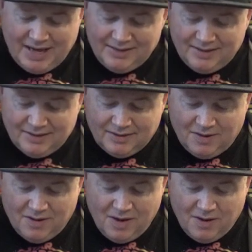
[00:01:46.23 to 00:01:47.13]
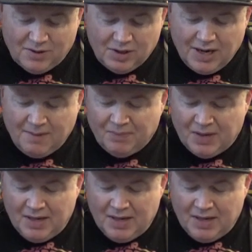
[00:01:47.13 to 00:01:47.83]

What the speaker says: cases aren't cheap,